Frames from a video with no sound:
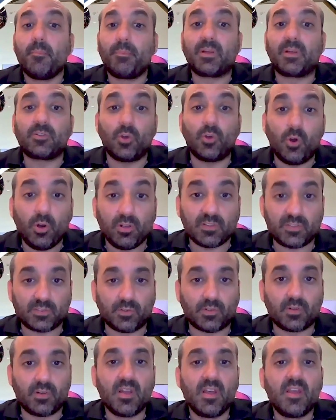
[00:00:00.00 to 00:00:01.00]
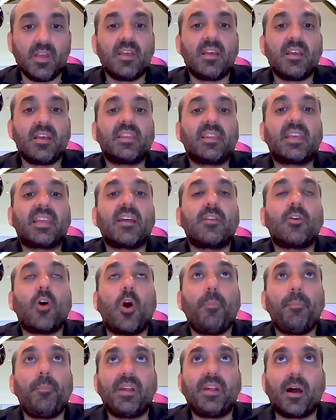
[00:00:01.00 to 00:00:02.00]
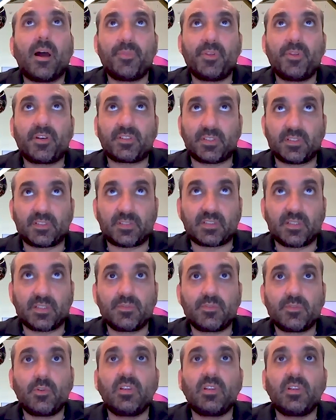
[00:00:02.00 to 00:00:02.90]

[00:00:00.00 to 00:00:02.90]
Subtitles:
But also, they can open up their systems,